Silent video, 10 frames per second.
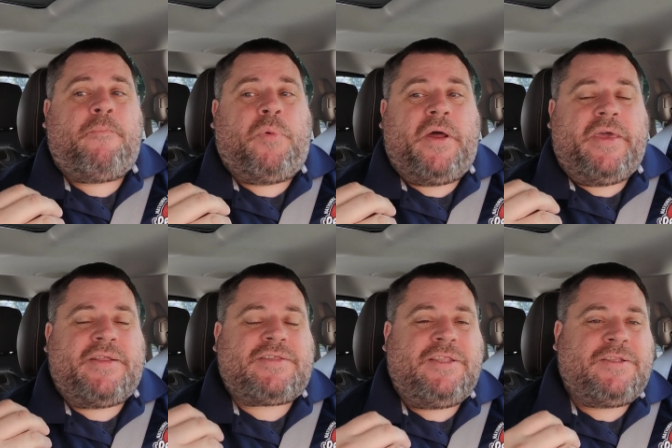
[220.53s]
but
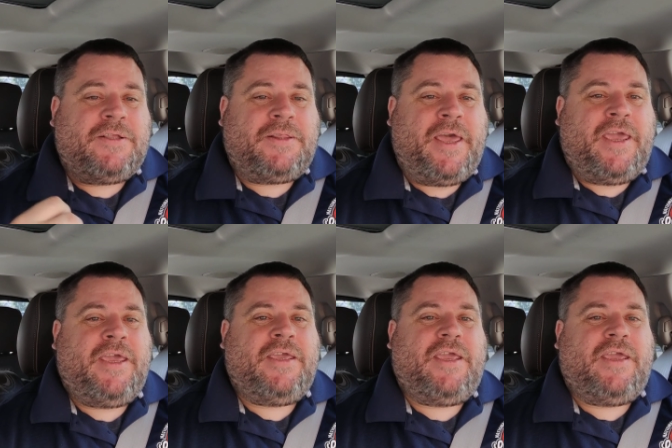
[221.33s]
it's the
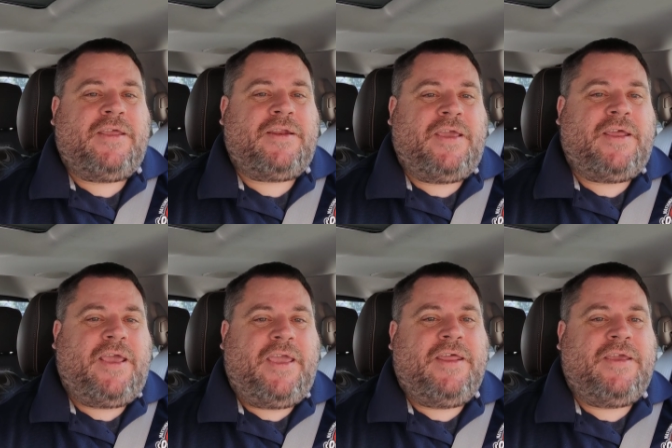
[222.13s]
delay in it
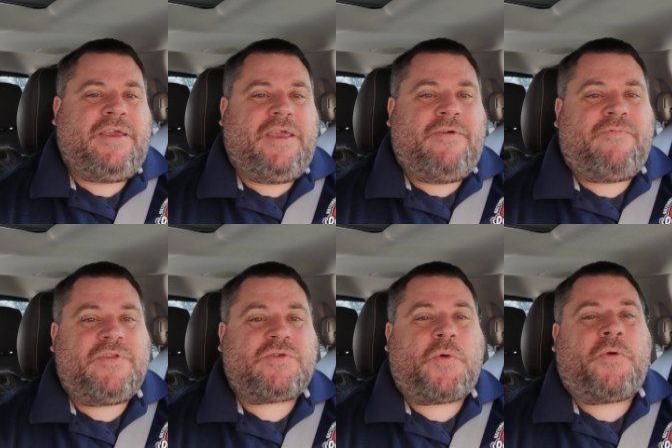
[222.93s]
hitting
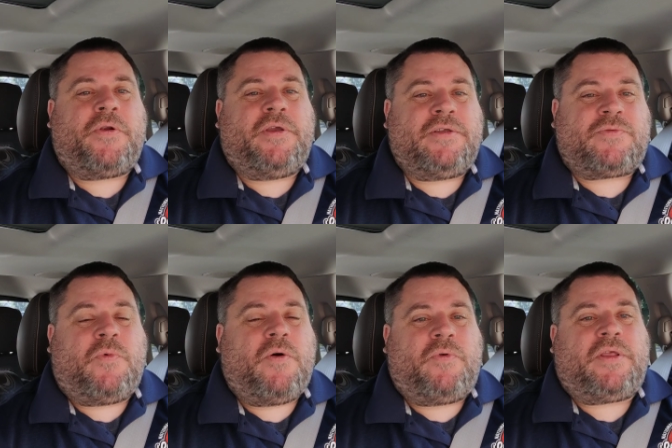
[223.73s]
inventory is
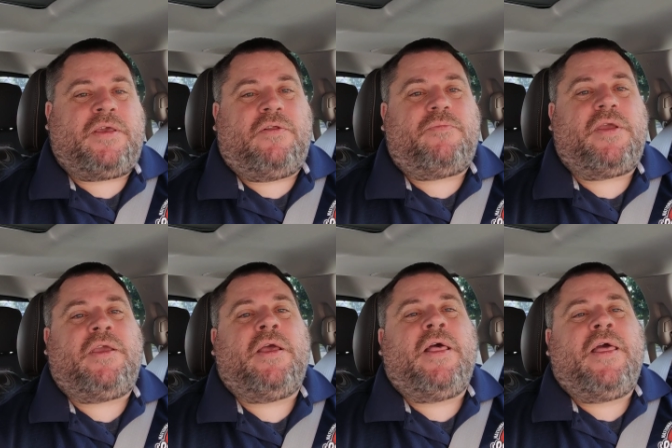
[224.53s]
what would kill
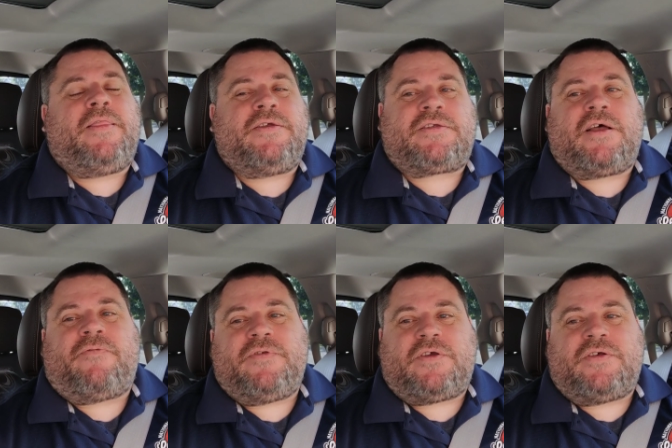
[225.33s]
me. This
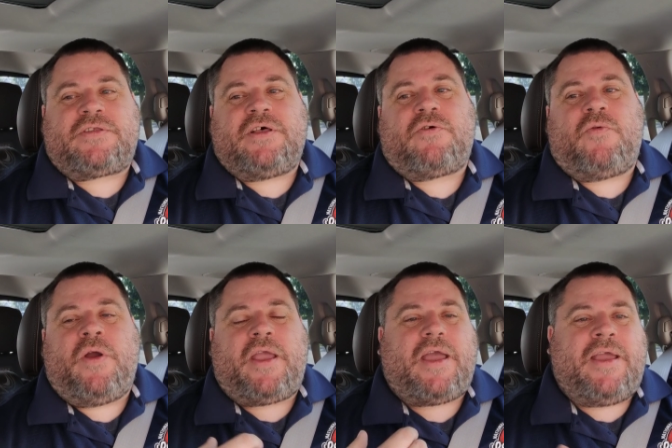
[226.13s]
stuff is going to sell
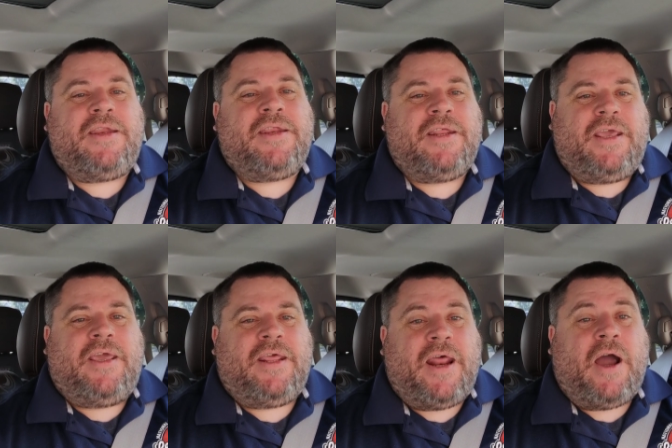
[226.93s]
quick. I need it
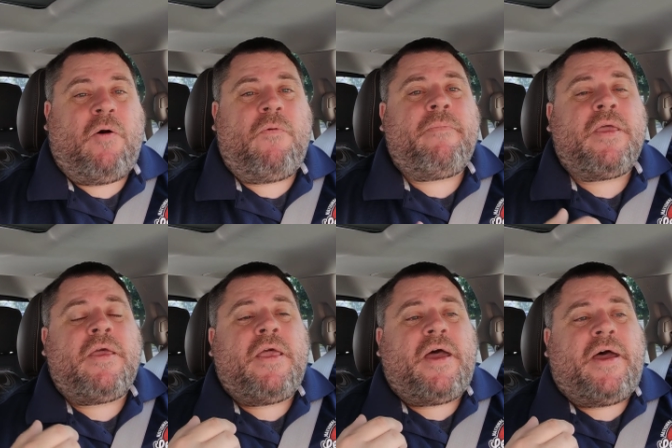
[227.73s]
in and out.
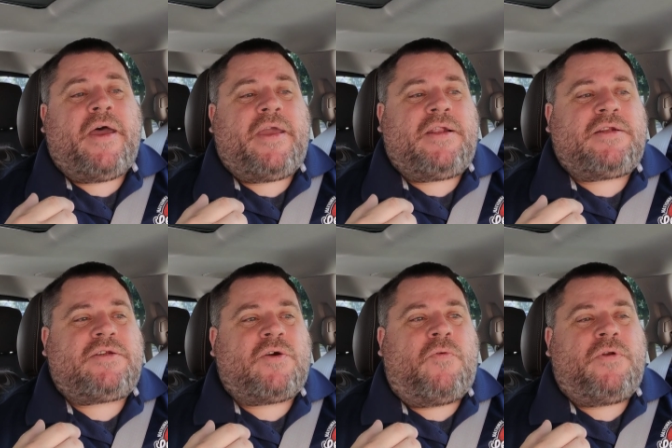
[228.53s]
I
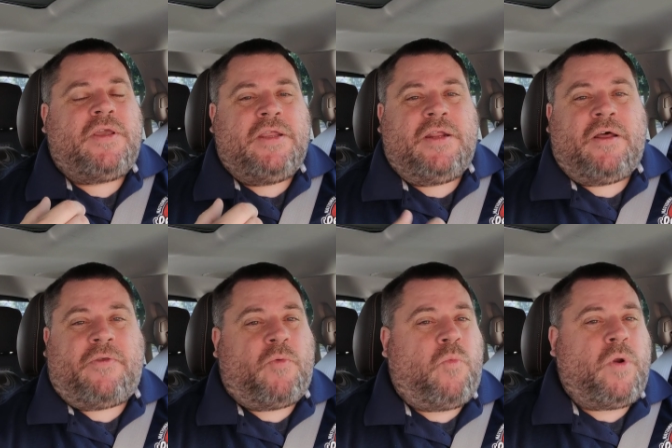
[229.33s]
don't need
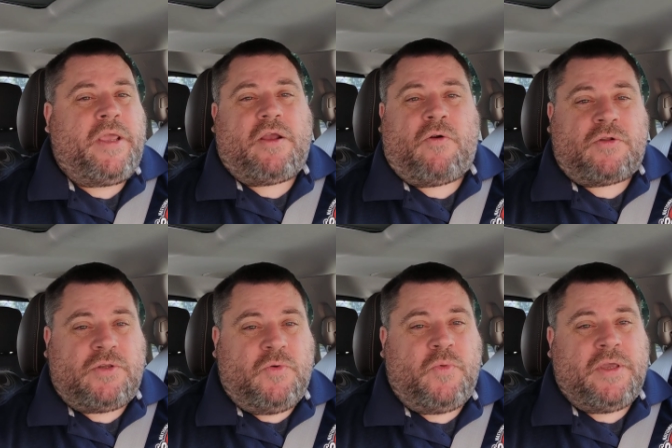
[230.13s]
another week or
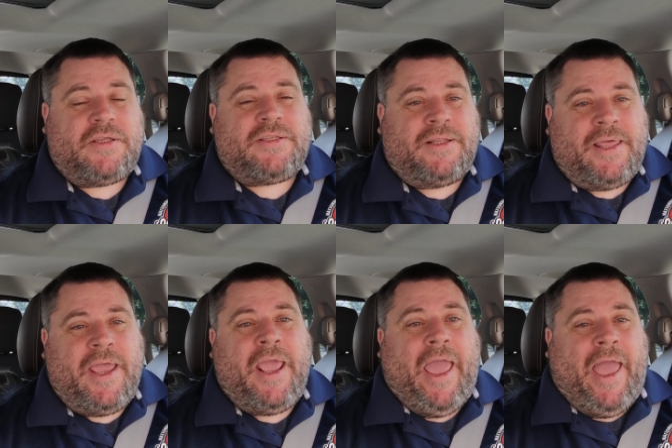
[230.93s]
two week
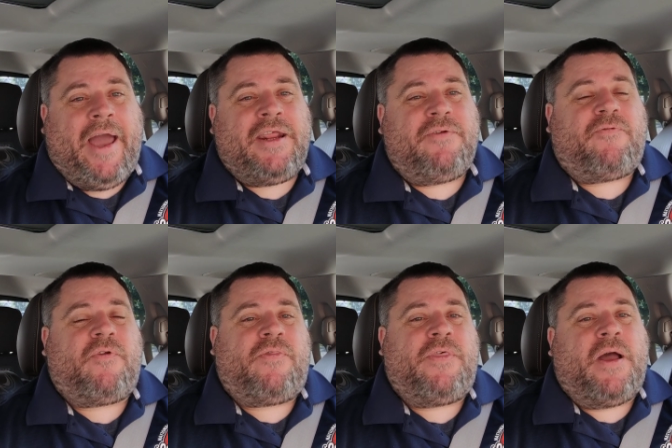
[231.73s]
delay added
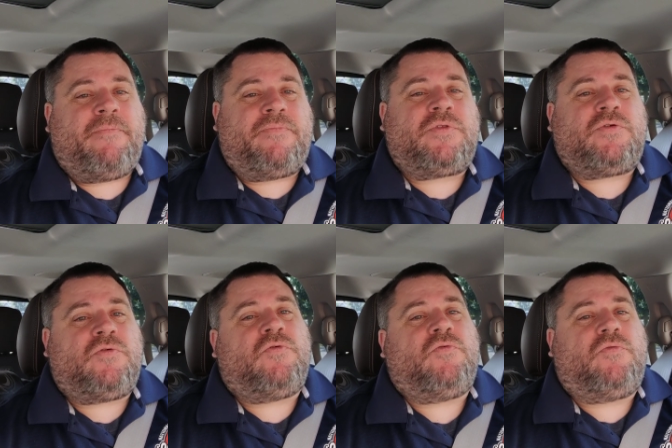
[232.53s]
for them
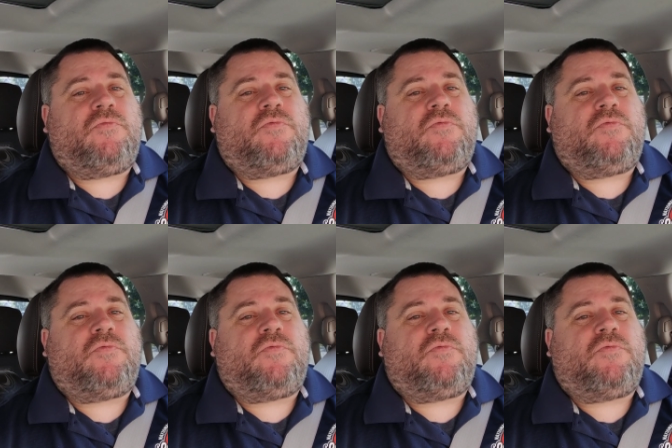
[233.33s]
to